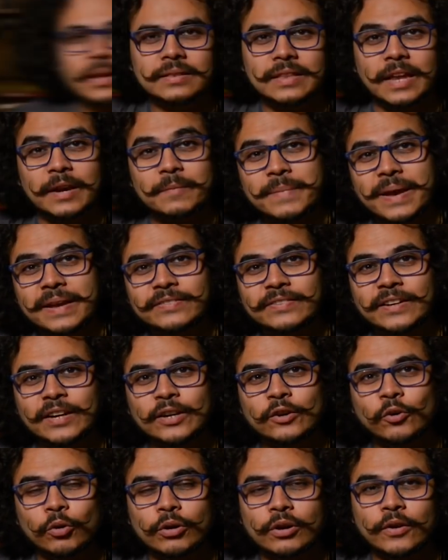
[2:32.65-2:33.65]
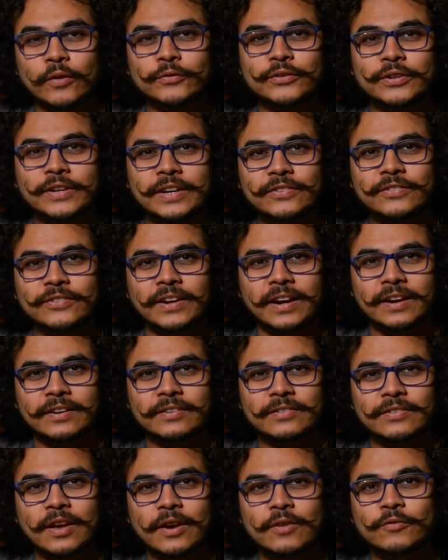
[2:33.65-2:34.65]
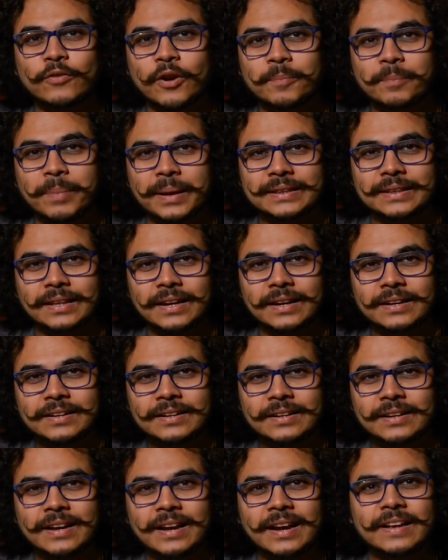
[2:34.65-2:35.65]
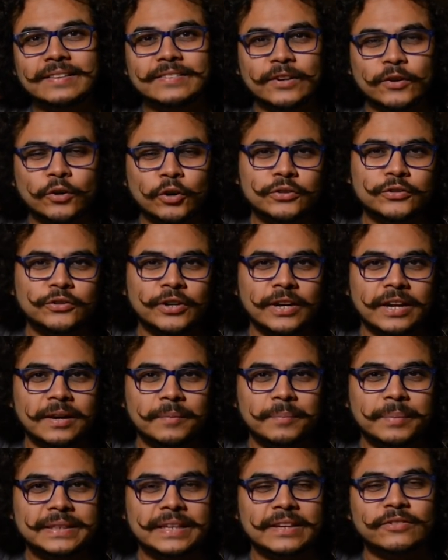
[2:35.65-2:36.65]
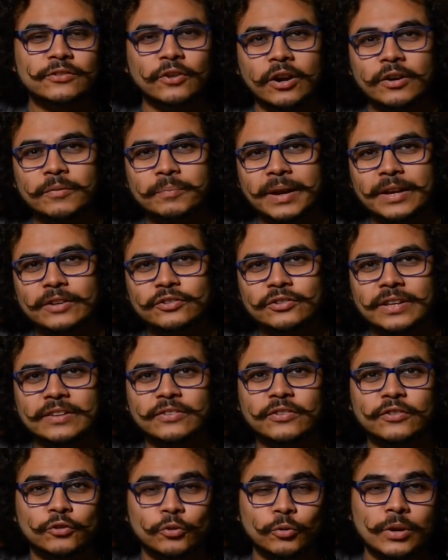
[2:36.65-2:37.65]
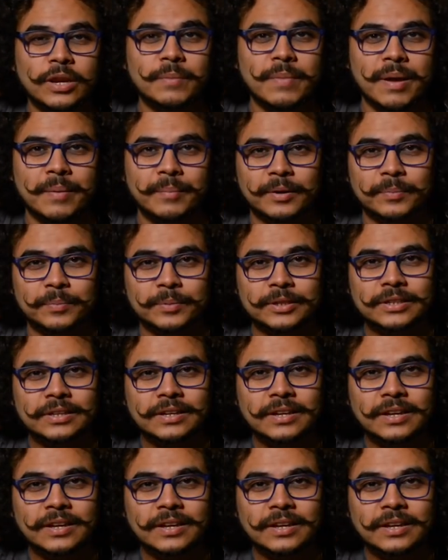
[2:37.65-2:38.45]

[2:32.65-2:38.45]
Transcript: That makes it a total of 3 stars for Badla. It's a good thriller, but there's not much that's truly memorable.